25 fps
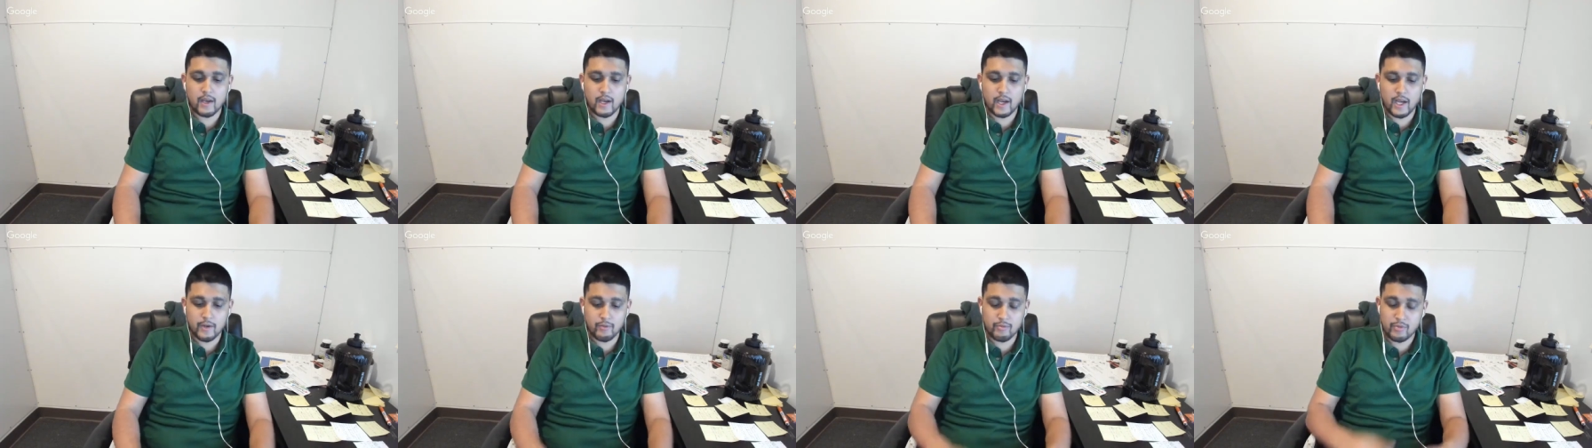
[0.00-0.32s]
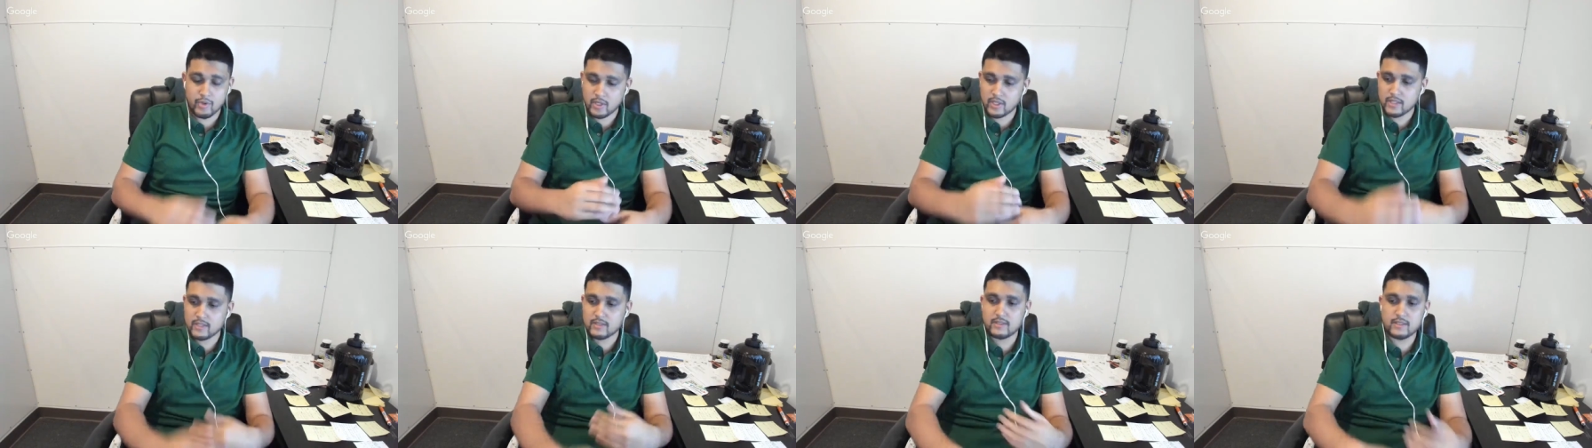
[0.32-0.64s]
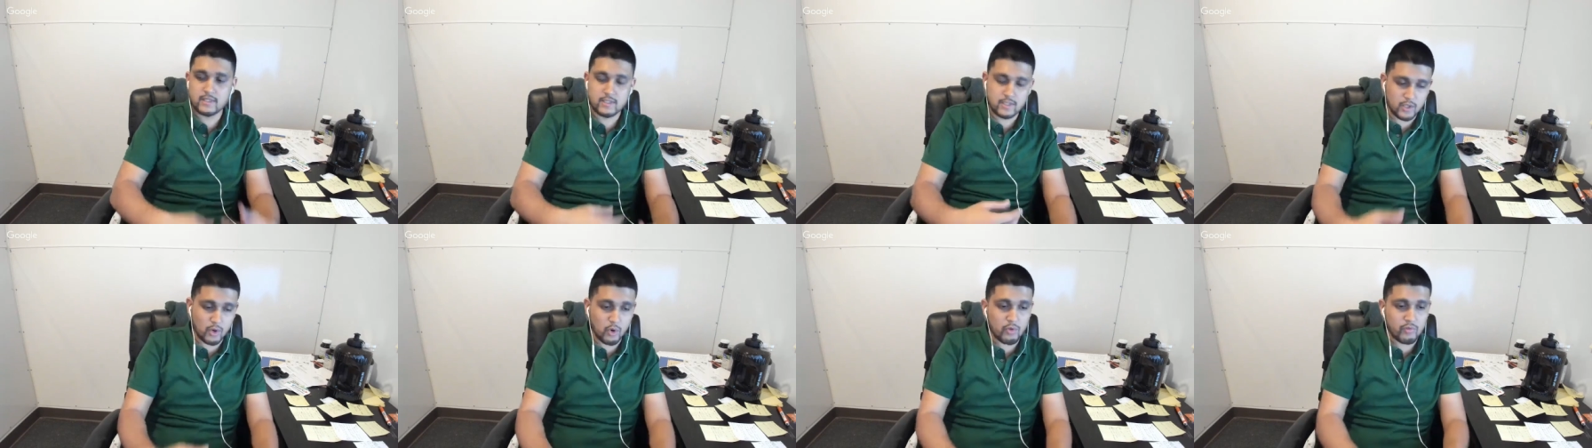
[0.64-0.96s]
I really
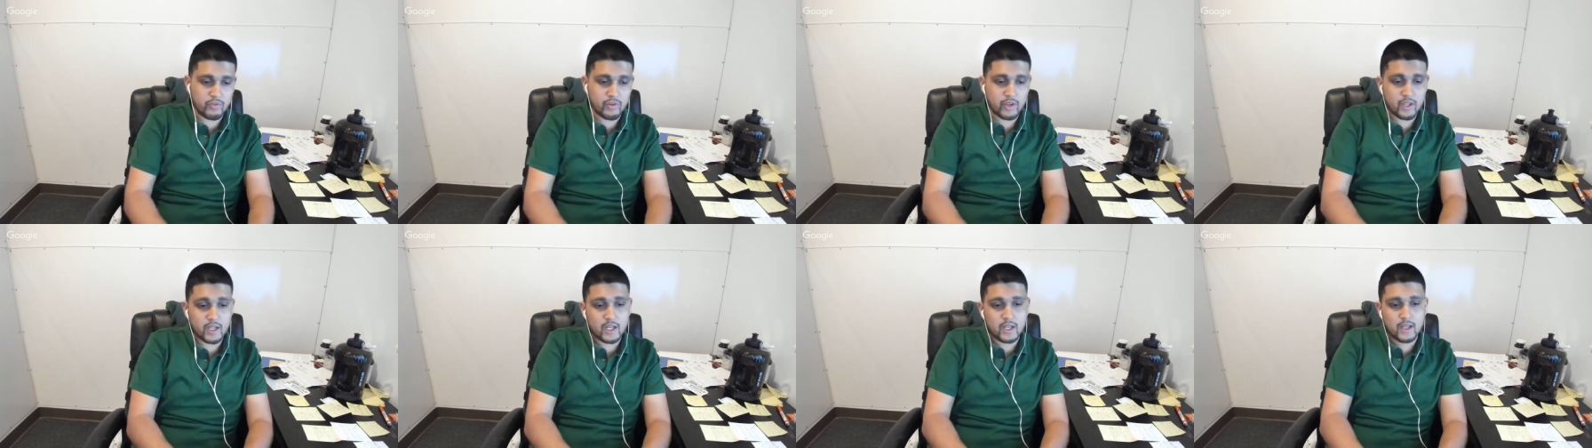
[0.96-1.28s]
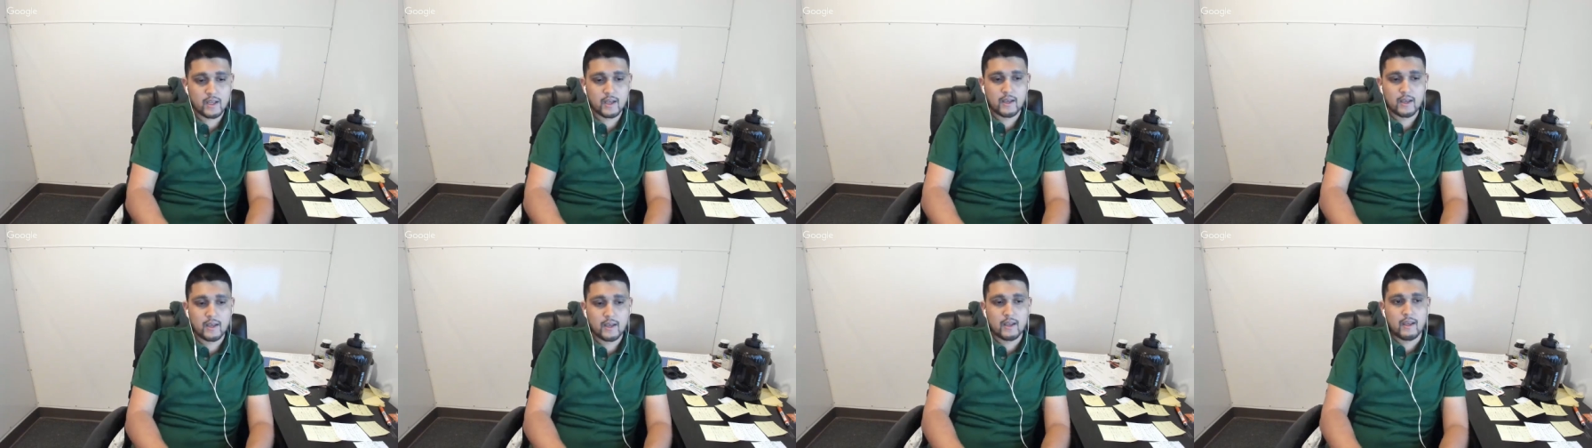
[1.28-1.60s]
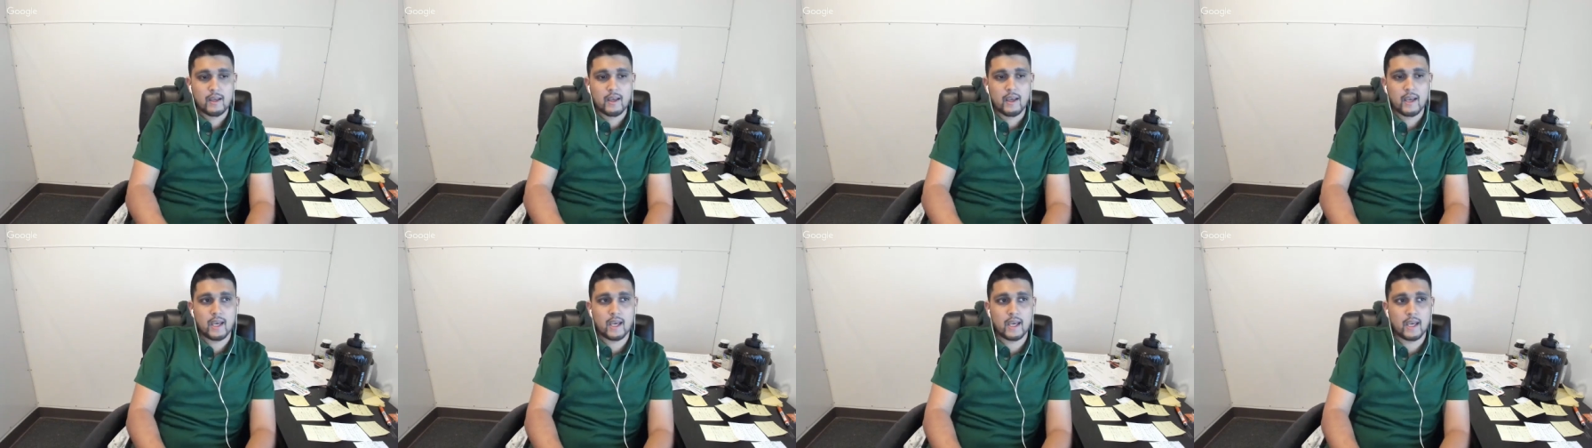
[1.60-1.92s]
dove in.
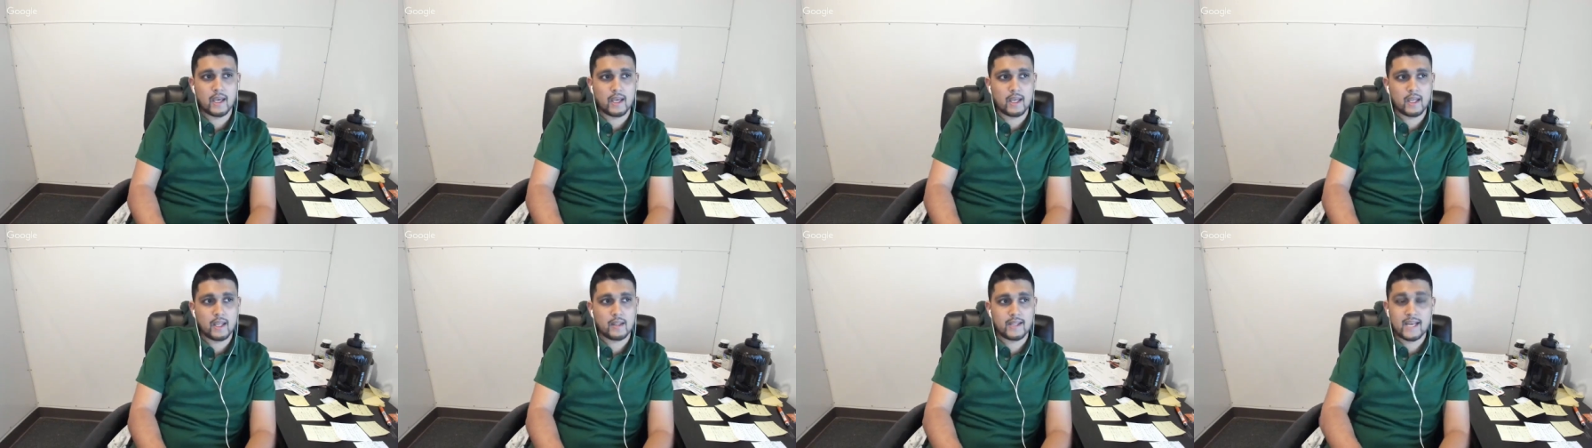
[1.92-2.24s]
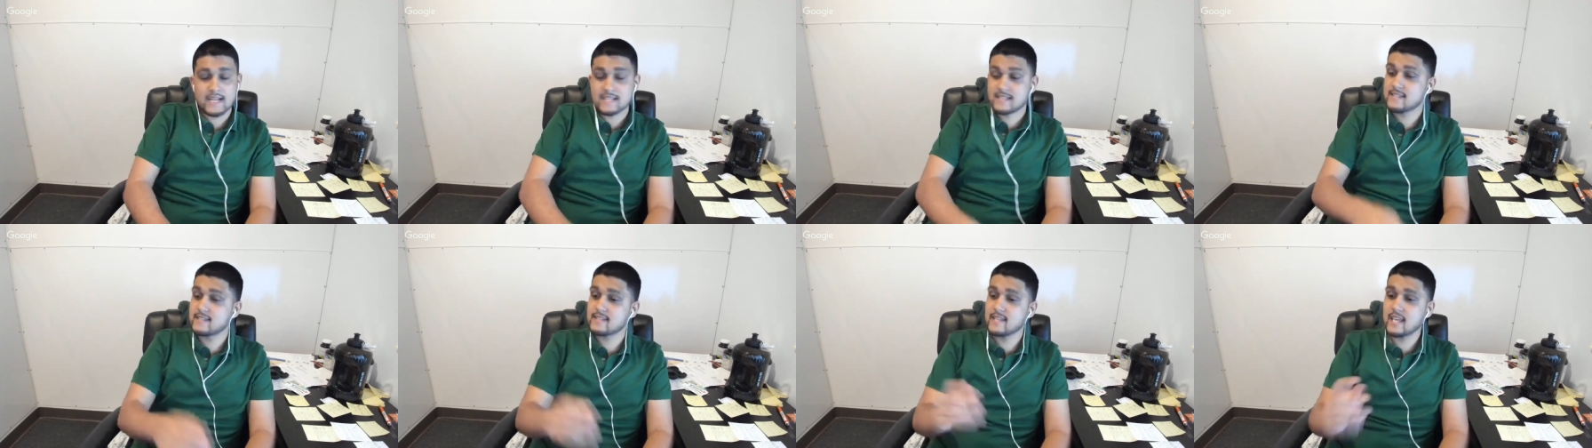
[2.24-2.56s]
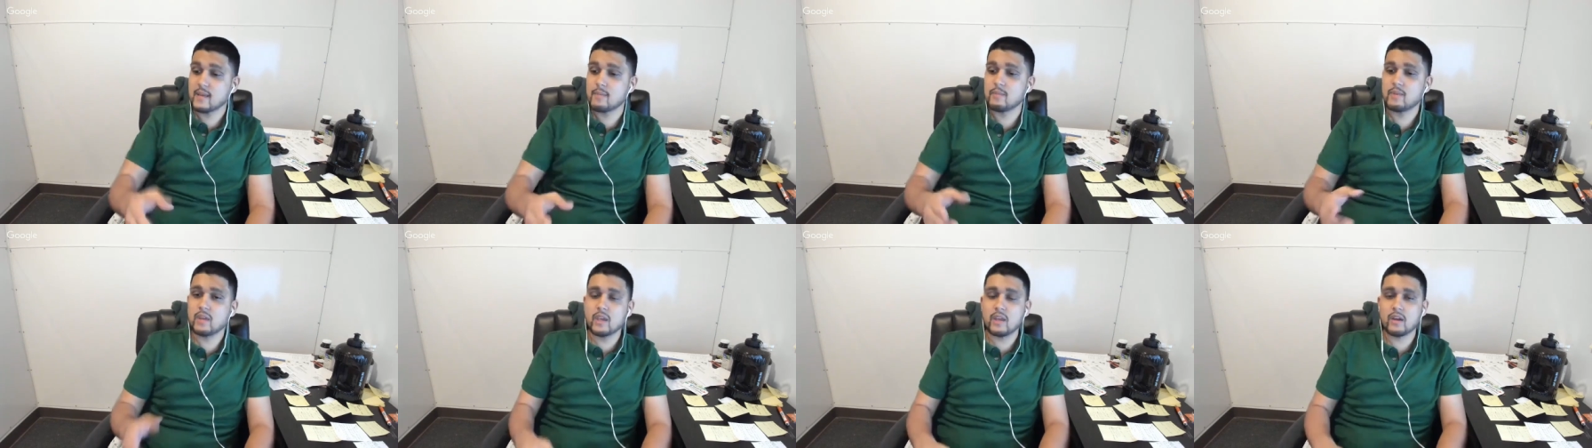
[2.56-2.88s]
And that
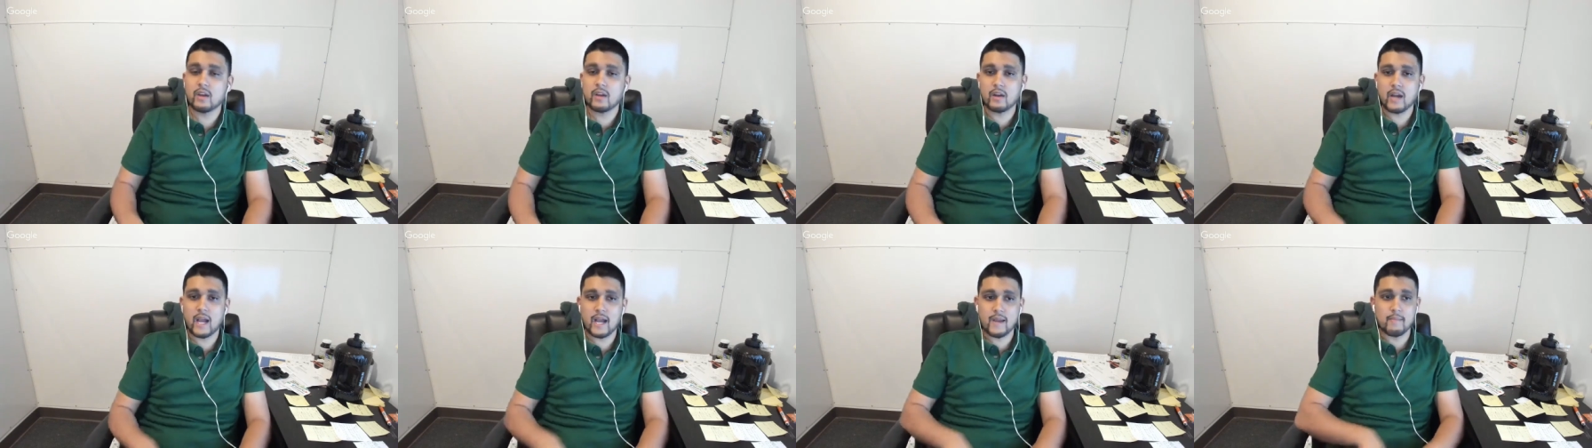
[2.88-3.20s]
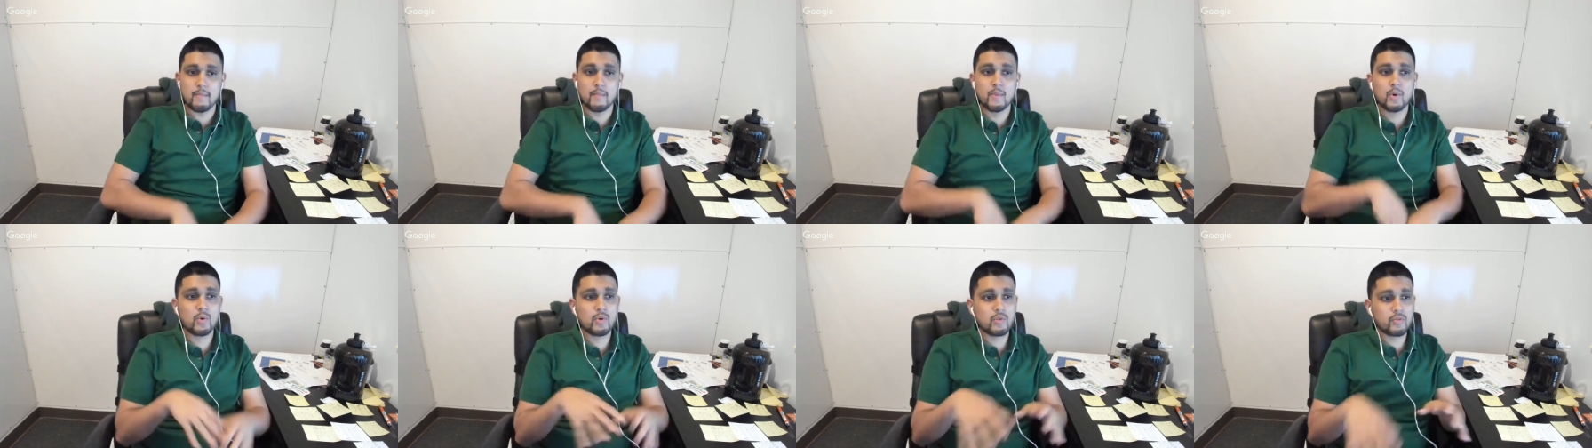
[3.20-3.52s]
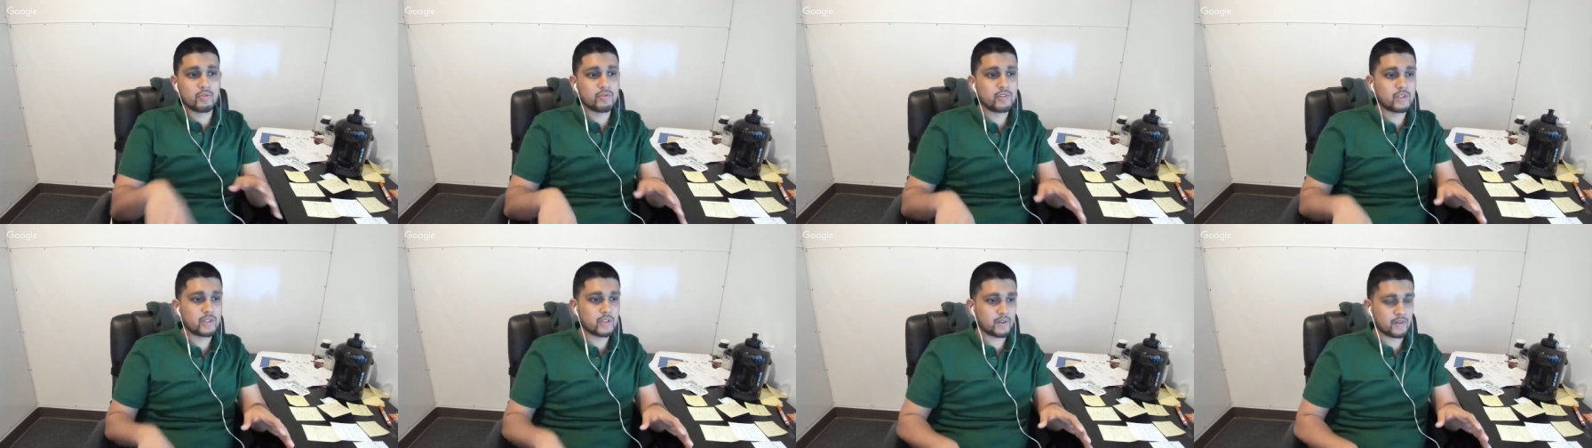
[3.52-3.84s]
same year, I
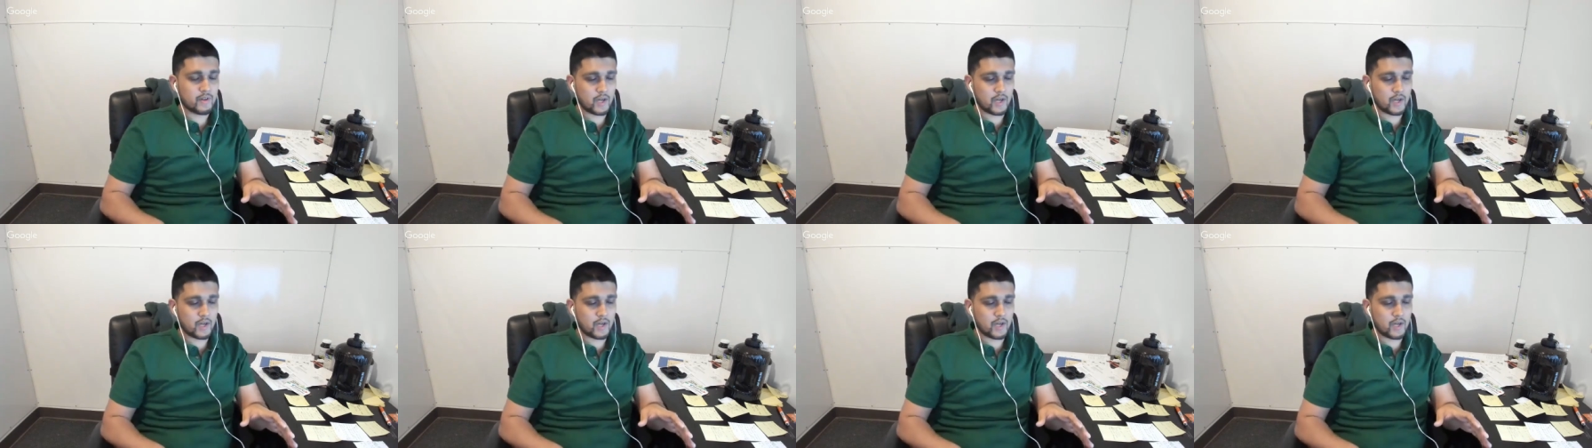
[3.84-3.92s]
moved.